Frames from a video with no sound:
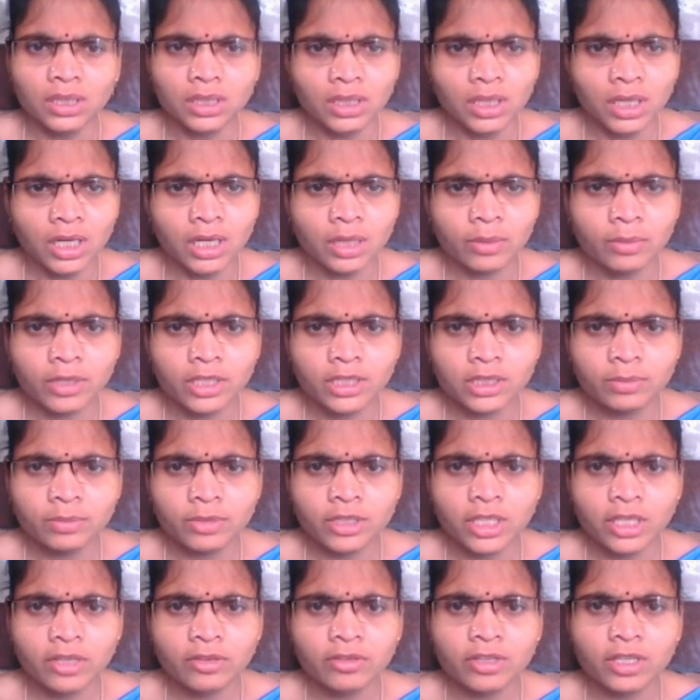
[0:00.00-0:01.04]
anomalous
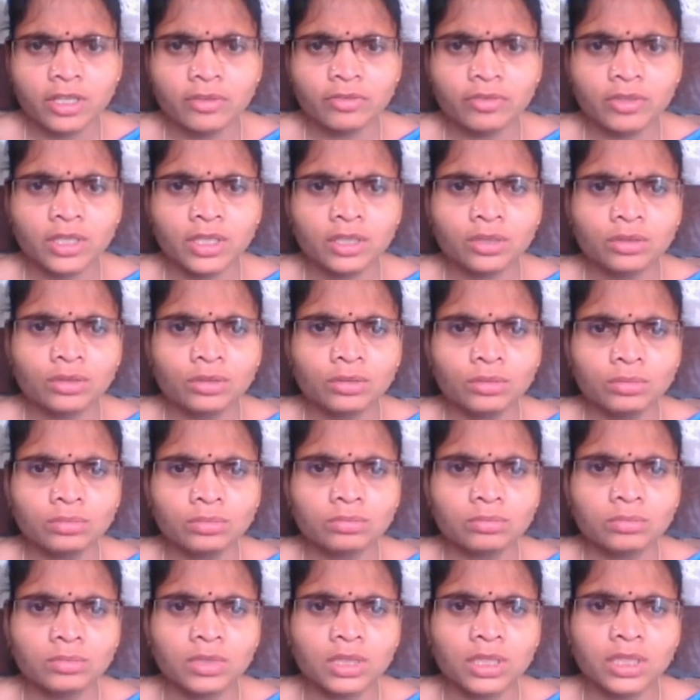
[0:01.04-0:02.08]
behavior of N2
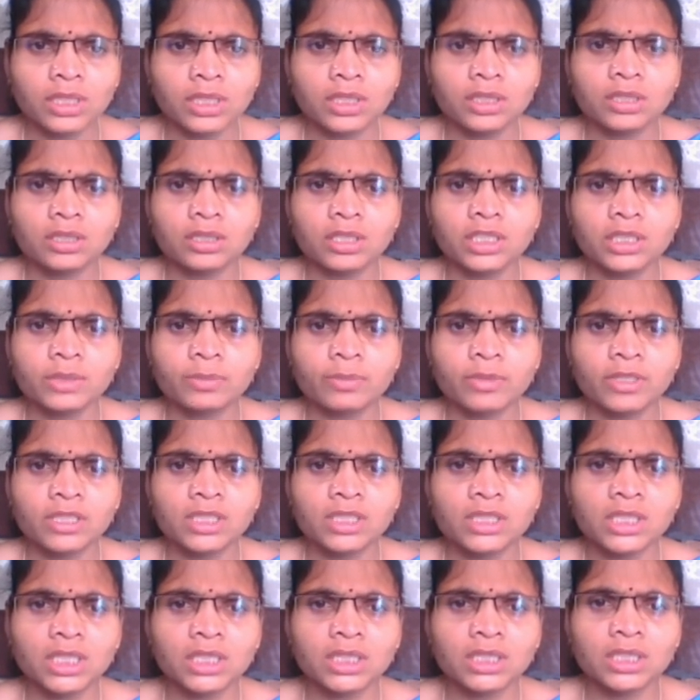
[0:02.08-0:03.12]
and explain
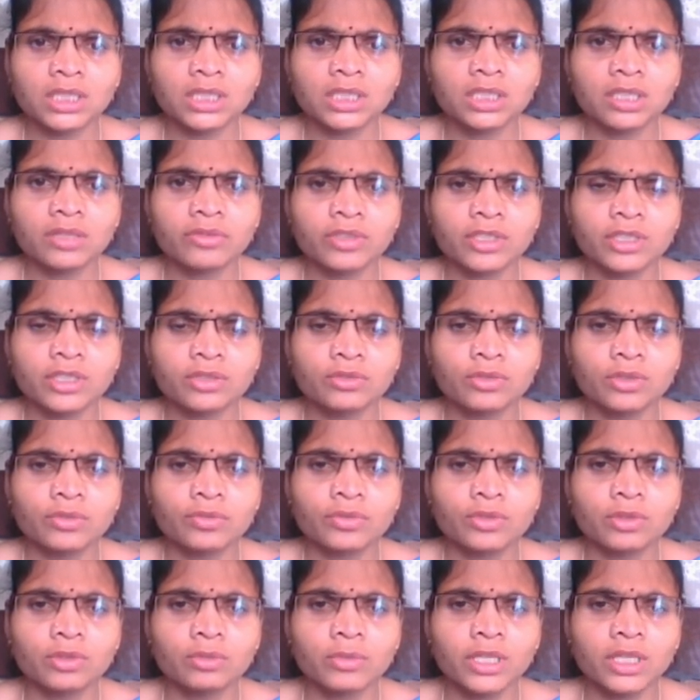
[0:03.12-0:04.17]
structures of
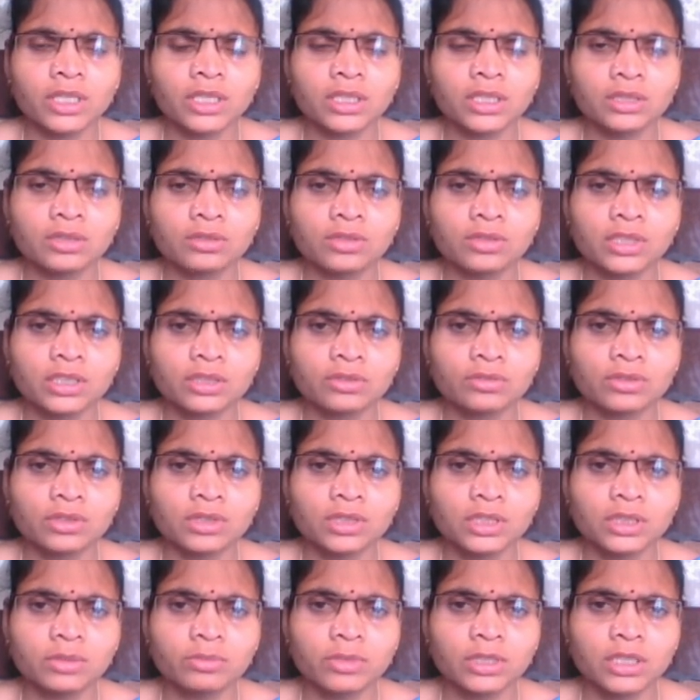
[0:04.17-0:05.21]
SO4 minus 2,
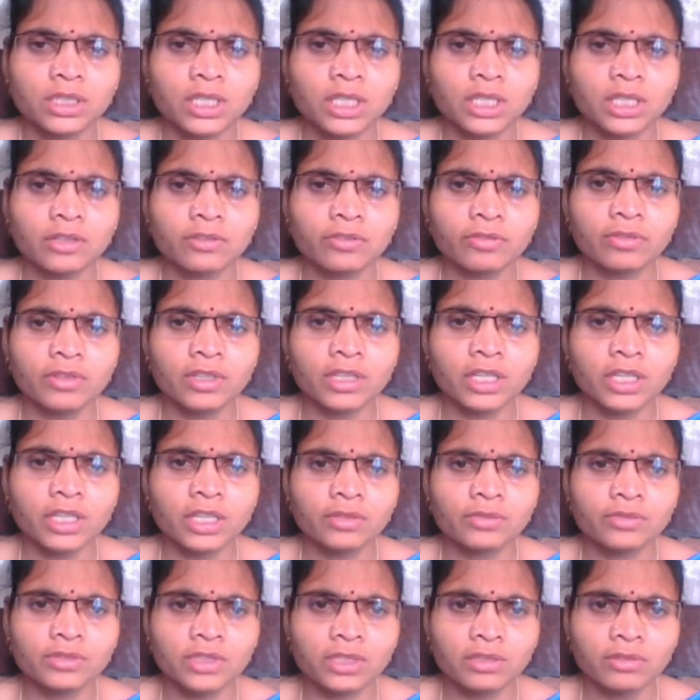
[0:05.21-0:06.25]
SO3, BrF5,
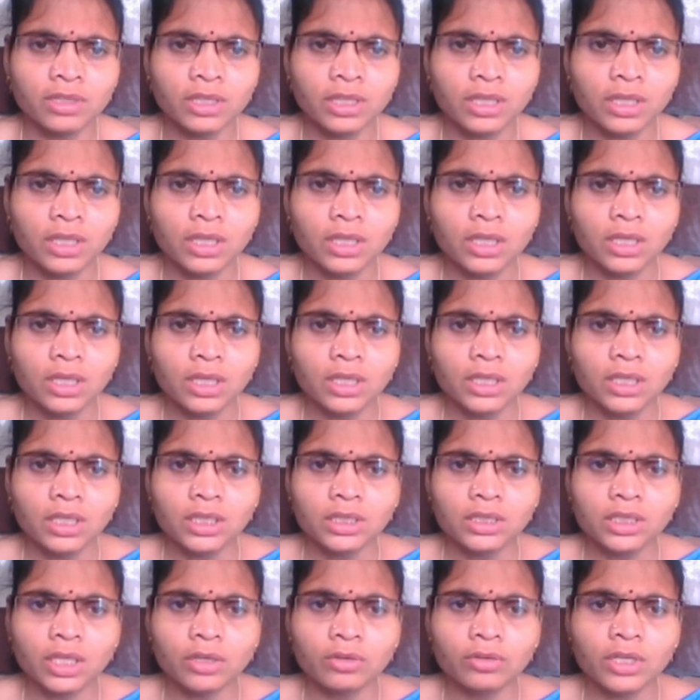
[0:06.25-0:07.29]
IF7.
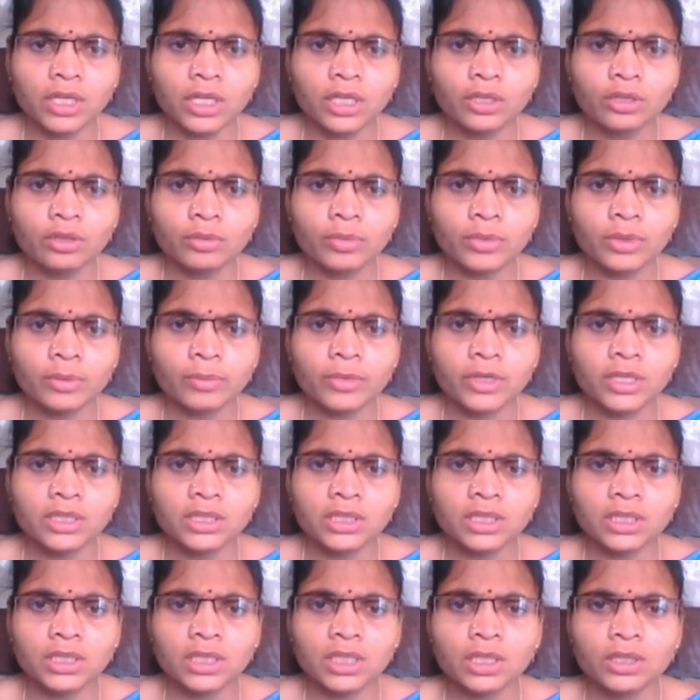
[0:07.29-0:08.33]
So how can you prepare
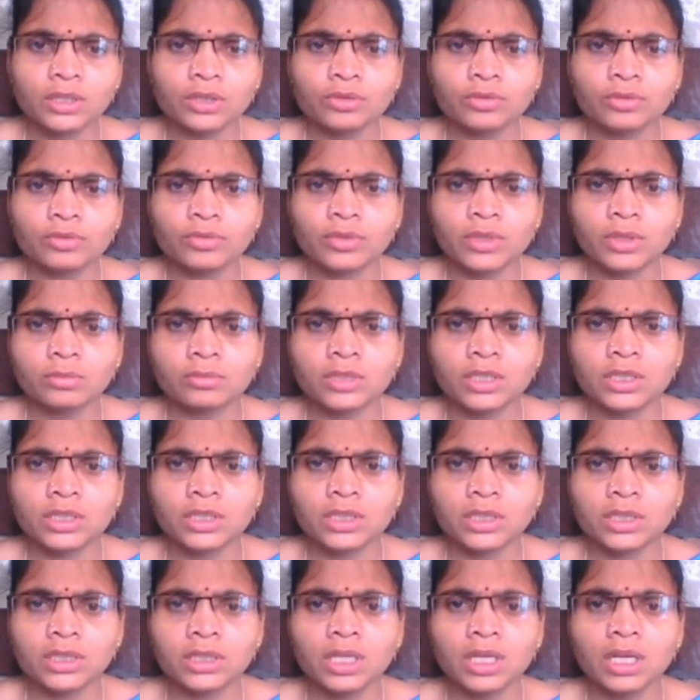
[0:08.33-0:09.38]
Cl2 from
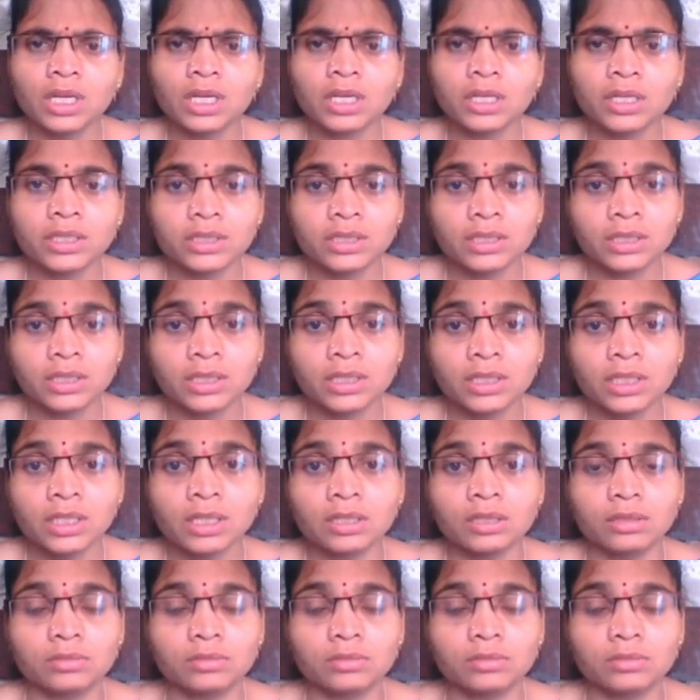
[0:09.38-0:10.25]
HCl or HCl